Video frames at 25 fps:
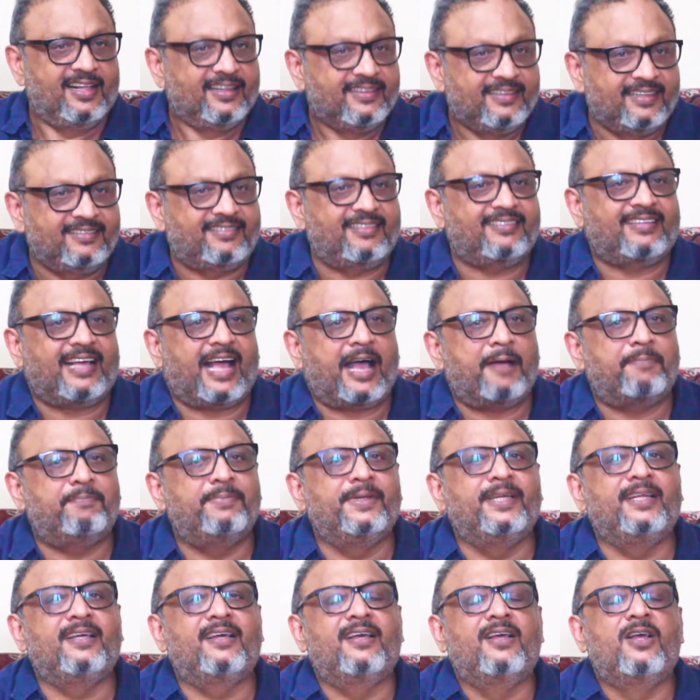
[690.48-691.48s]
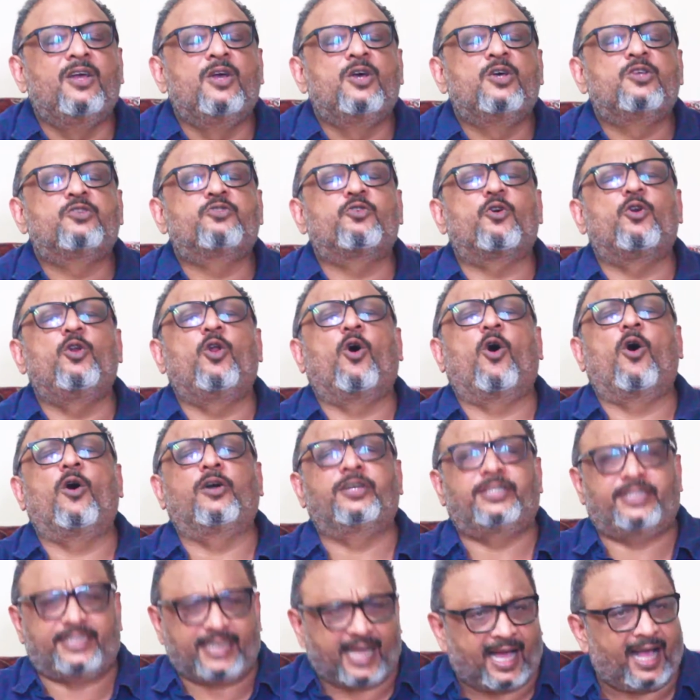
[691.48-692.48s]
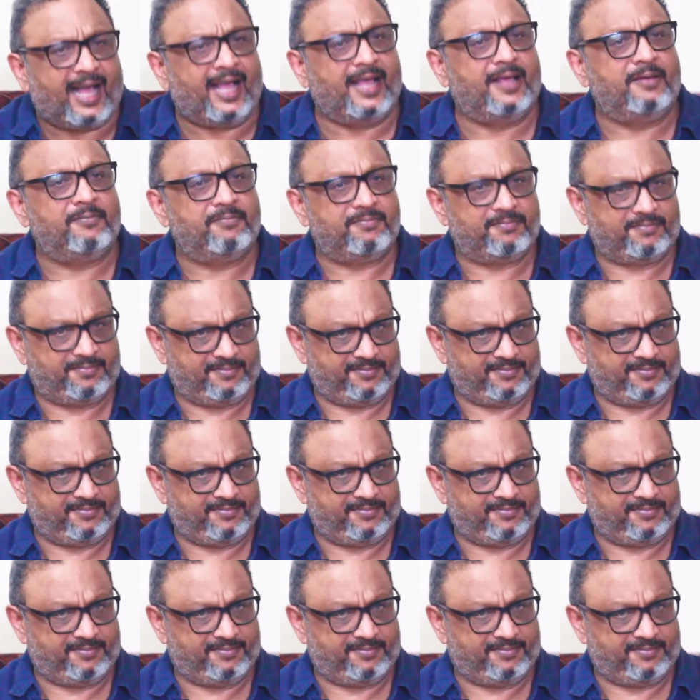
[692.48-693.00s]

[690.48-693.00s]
This is happening so long time.